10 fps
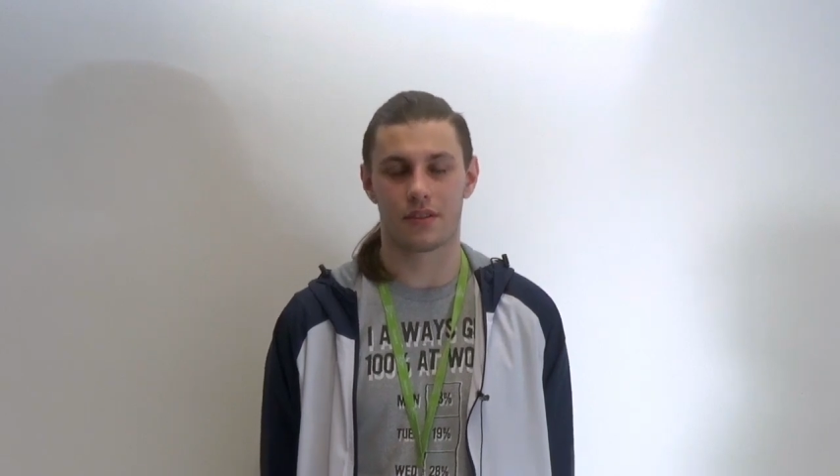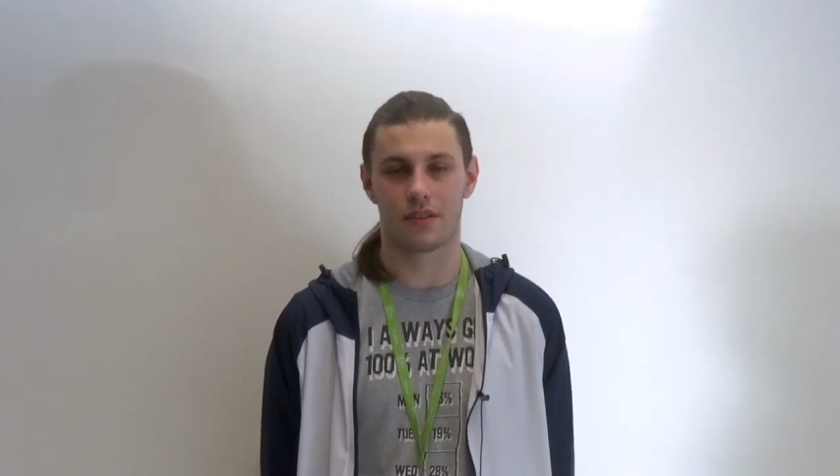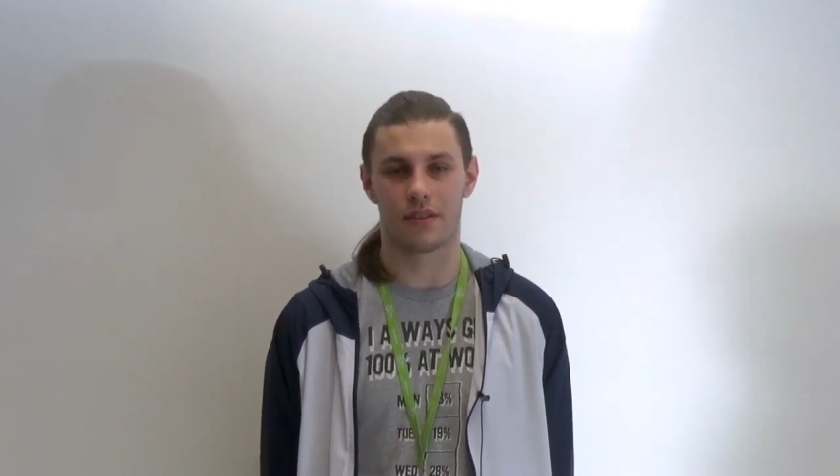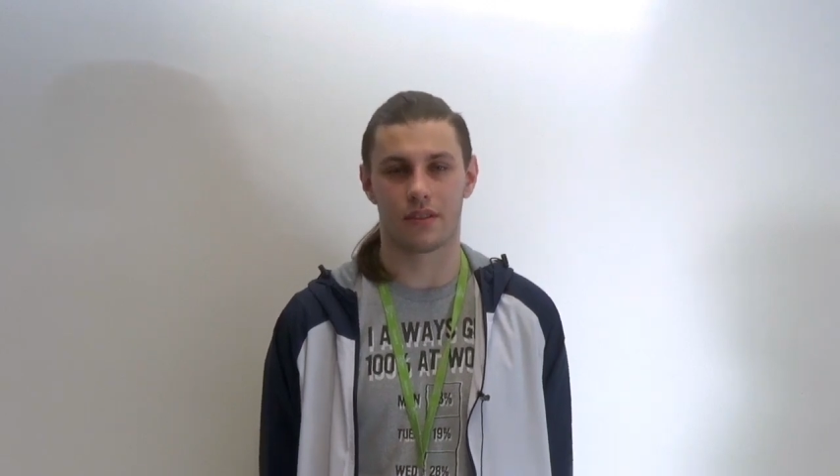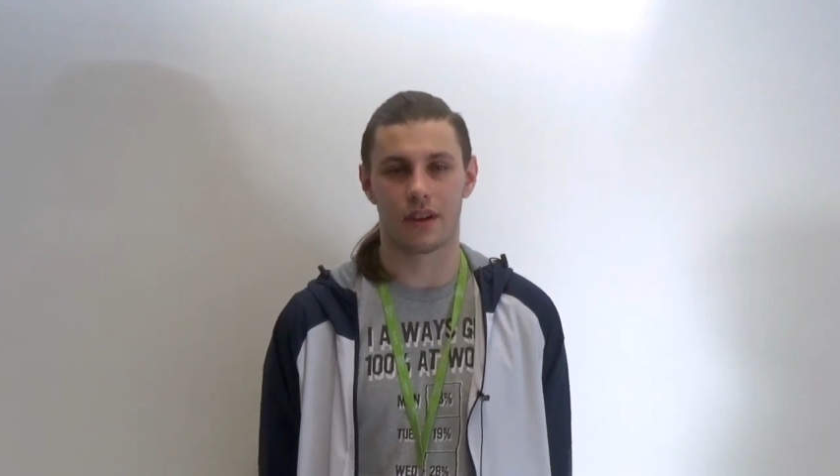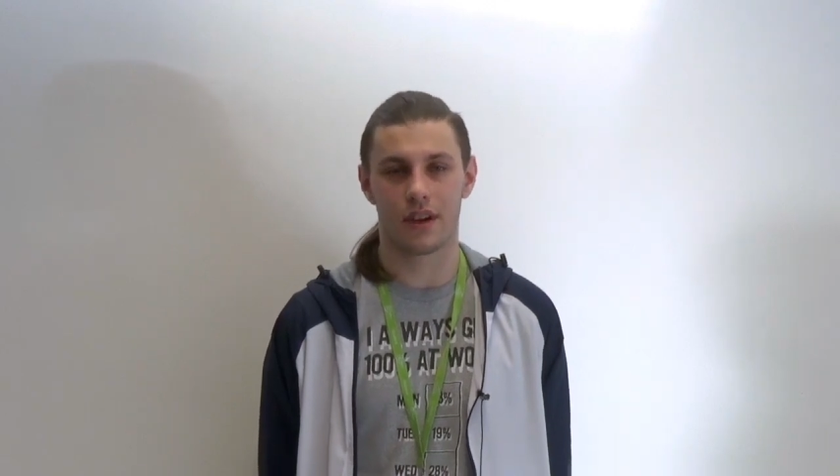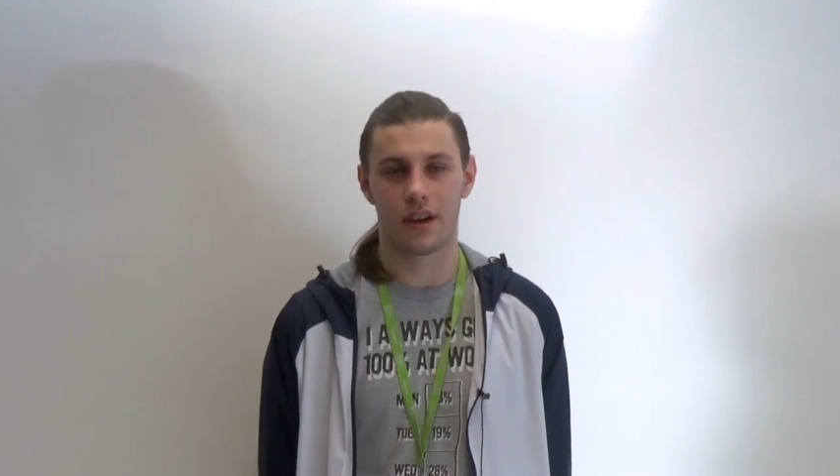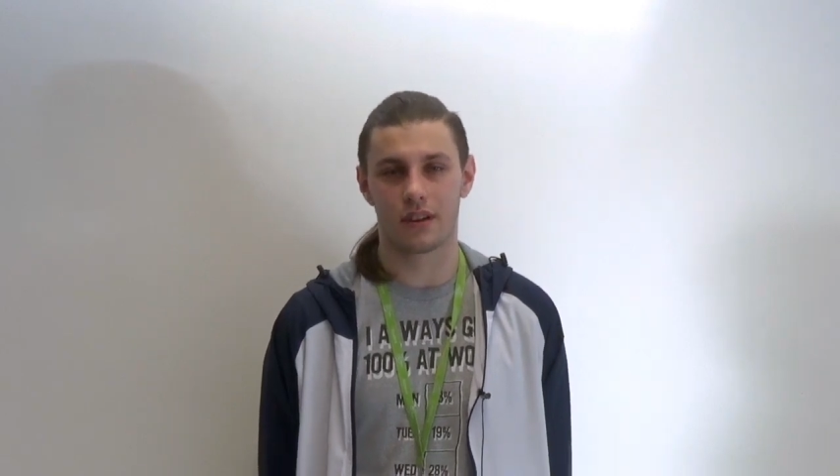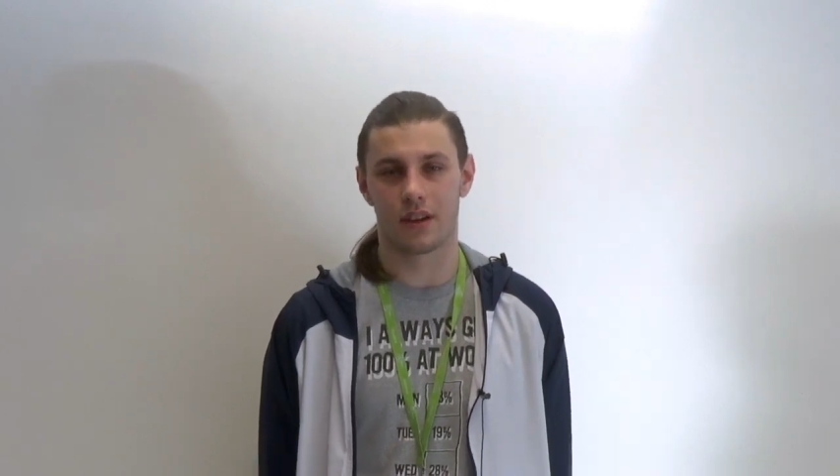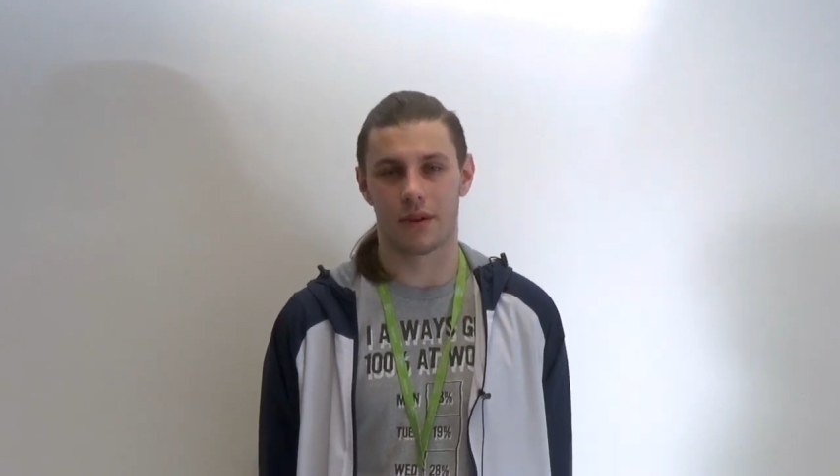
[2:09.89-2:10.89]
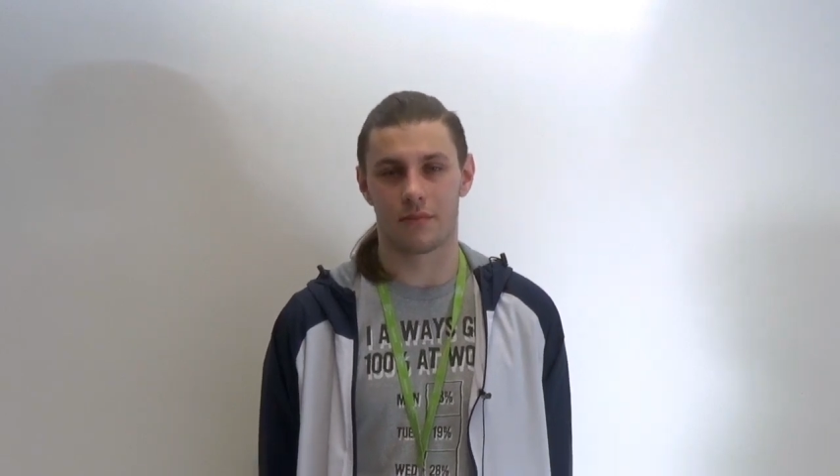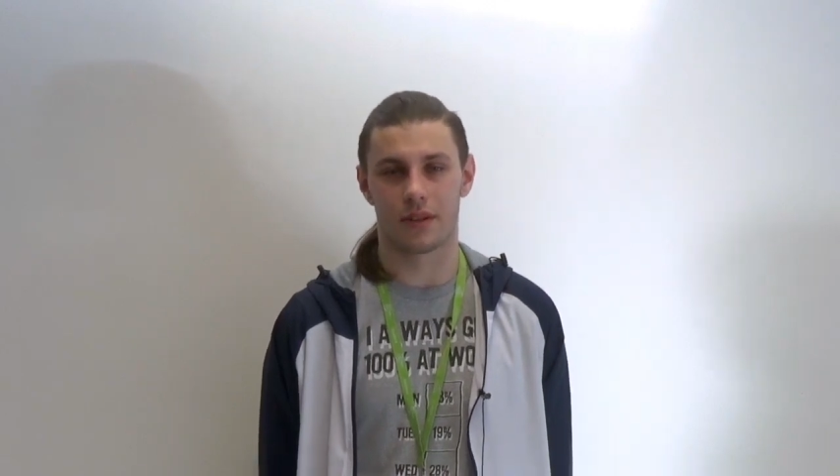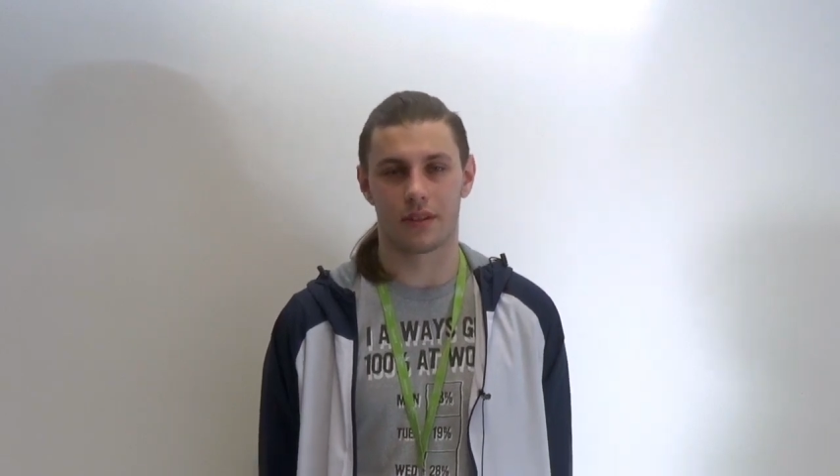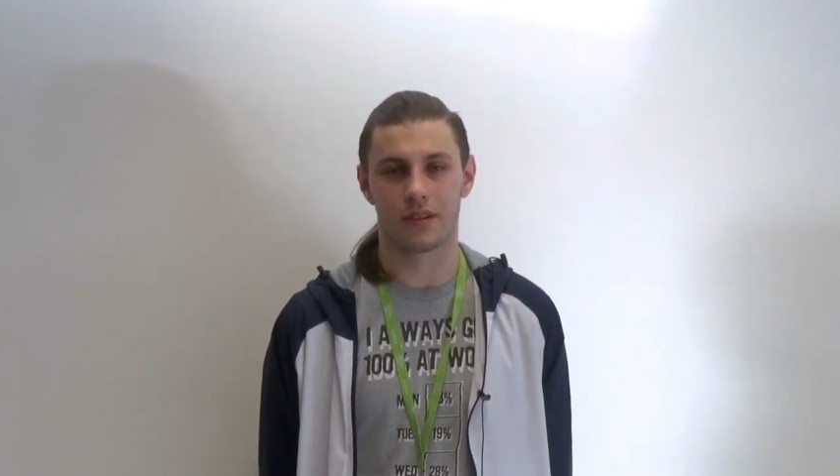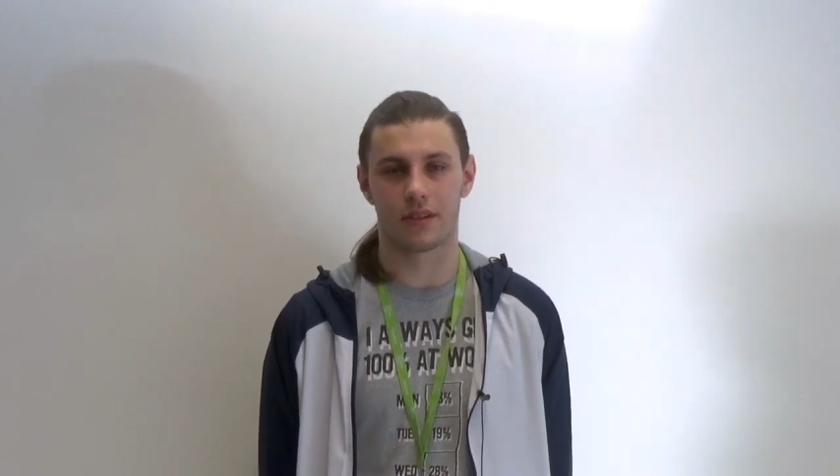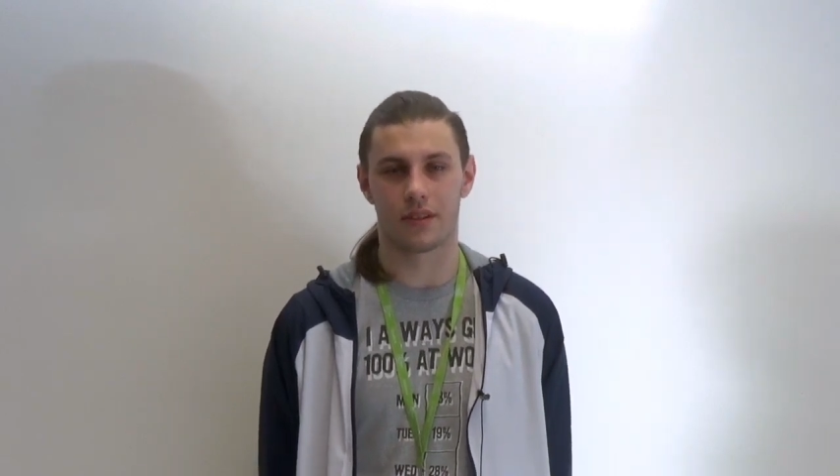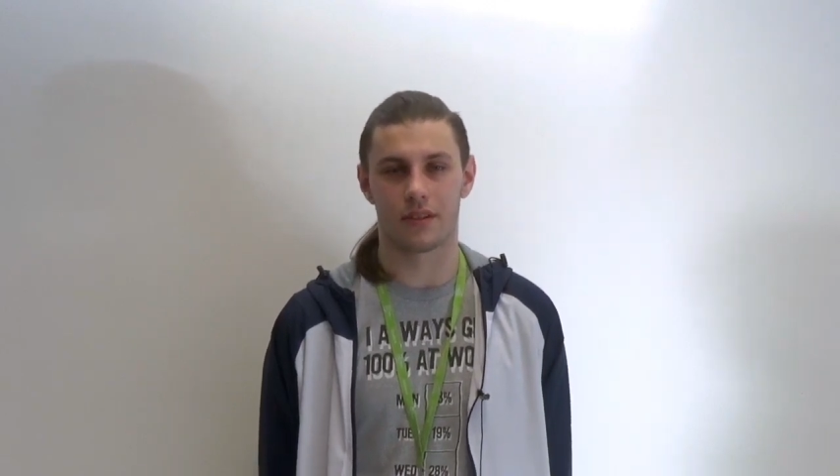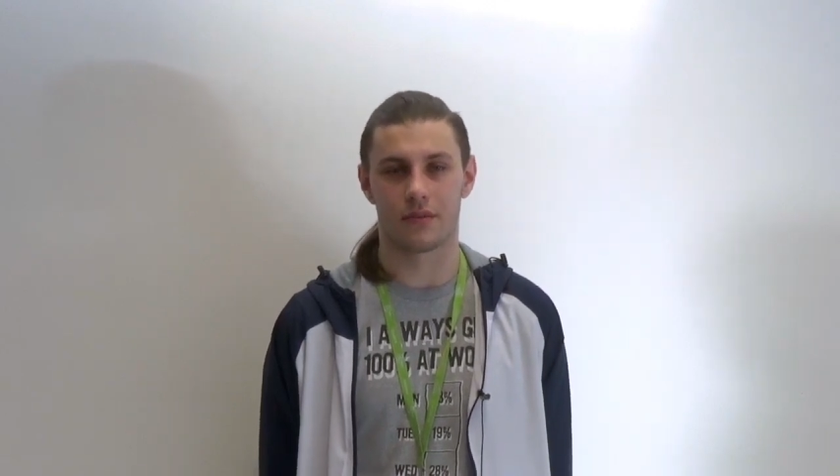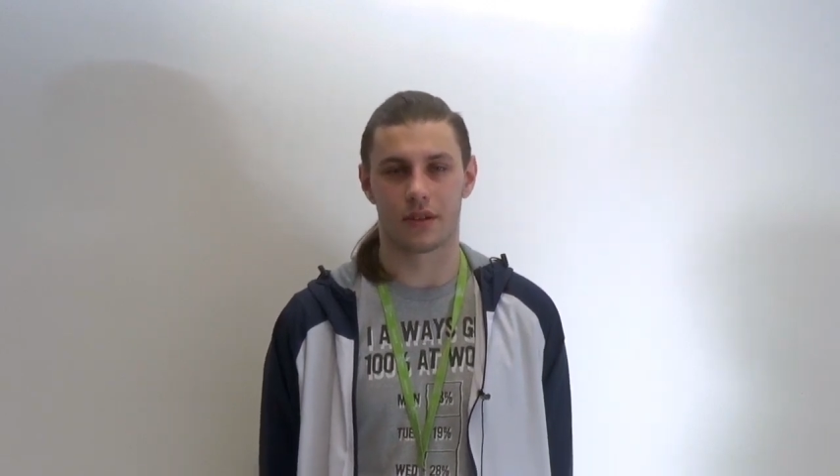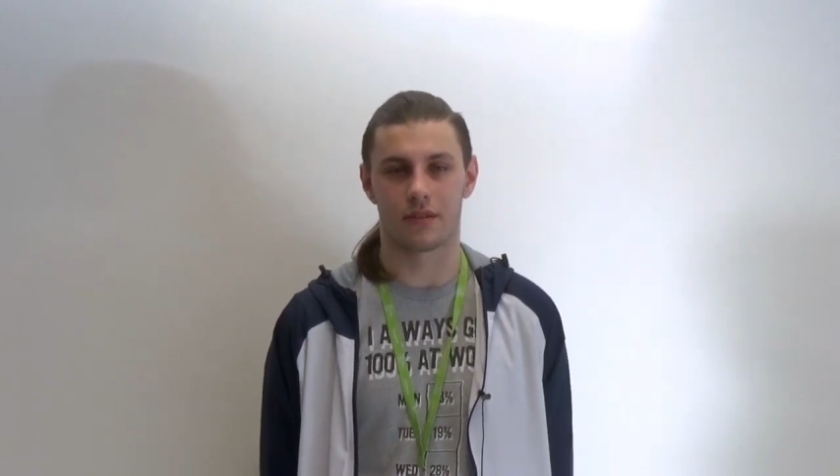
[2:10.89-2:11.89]
so that might be
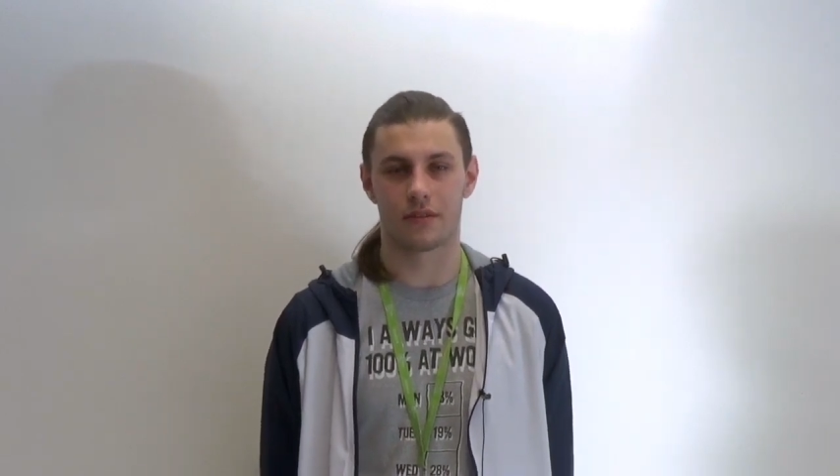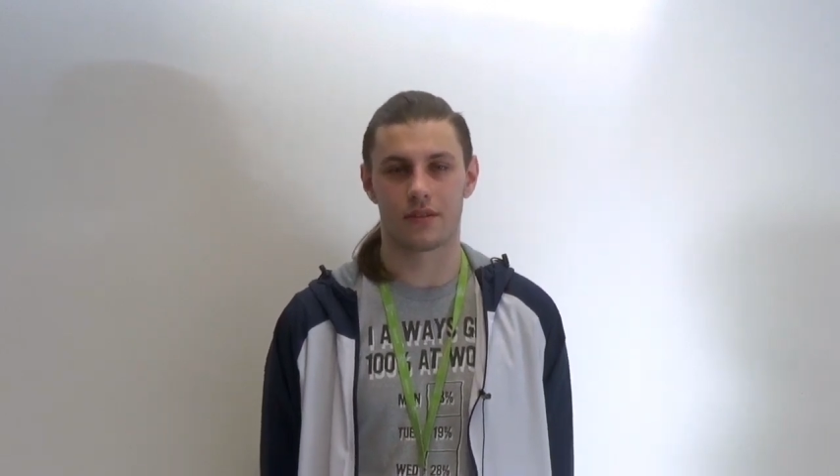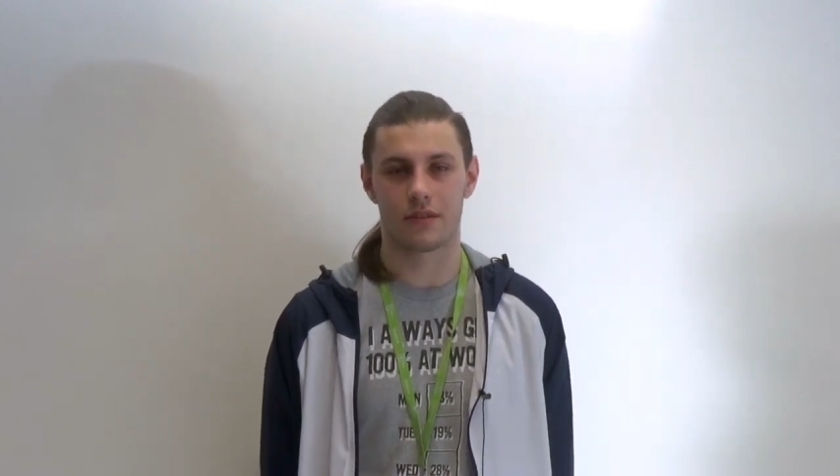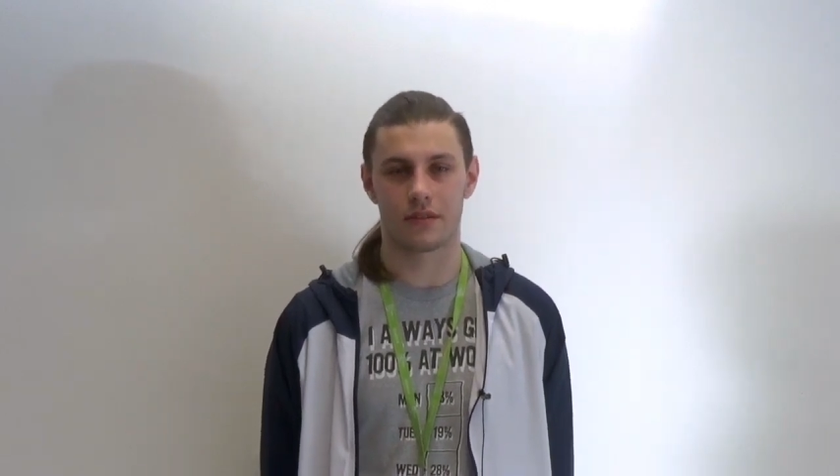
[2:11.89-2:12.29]
difficult.